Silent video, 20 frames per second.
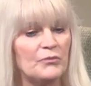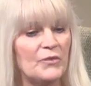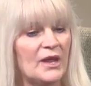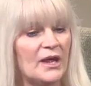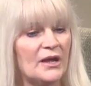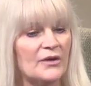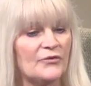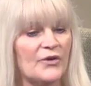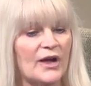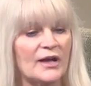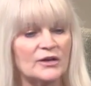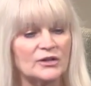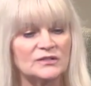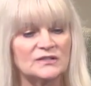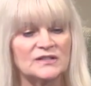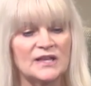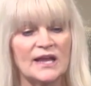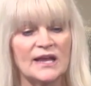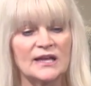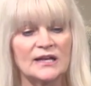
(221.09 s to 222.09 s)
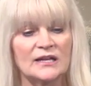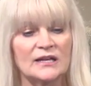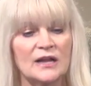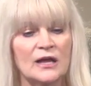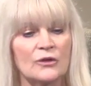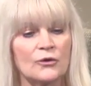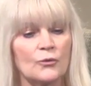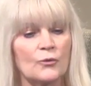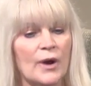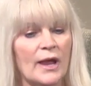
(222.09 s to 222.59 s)
if I could say it
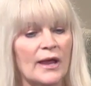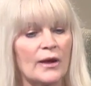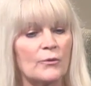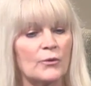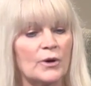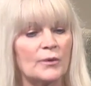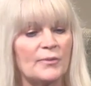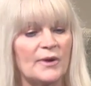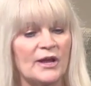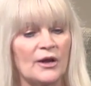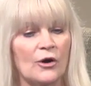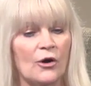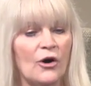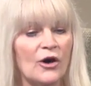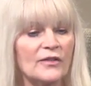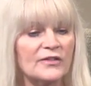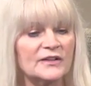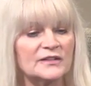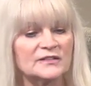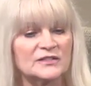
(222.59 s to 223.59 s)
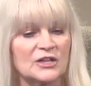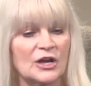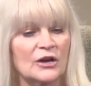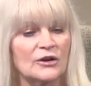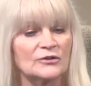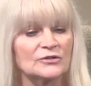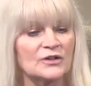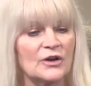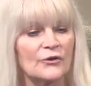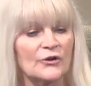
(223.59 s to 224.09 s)
another way, it would be all the
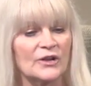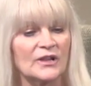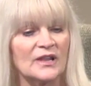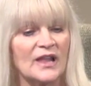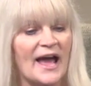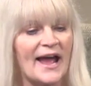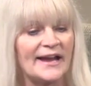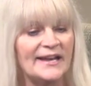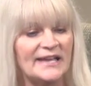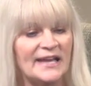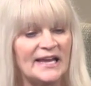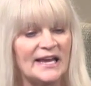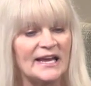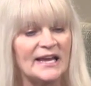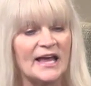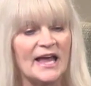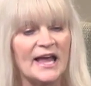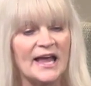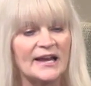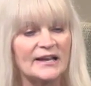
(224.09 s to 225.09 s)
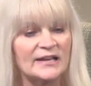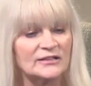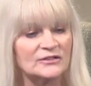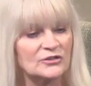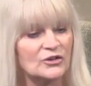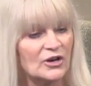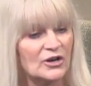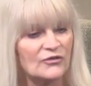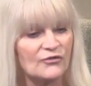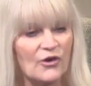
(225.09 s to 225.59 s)
stars are aligning and it's
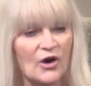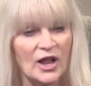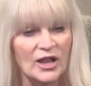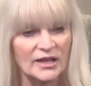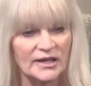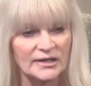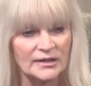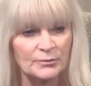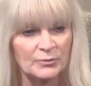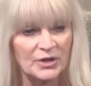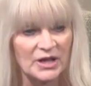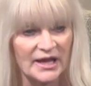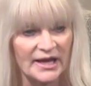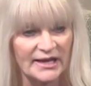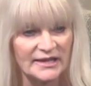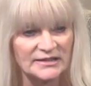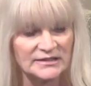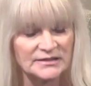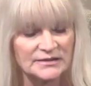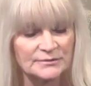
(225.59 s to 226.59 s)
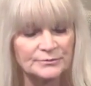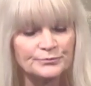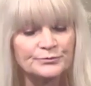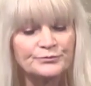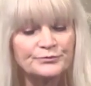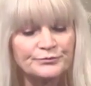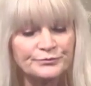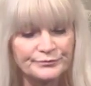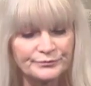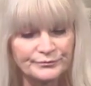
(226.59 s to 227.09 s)
going to fall into place.
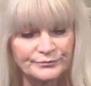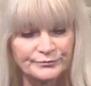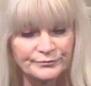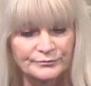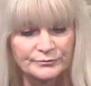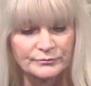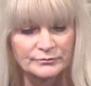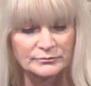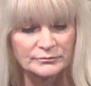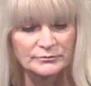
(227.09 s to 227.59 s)
What,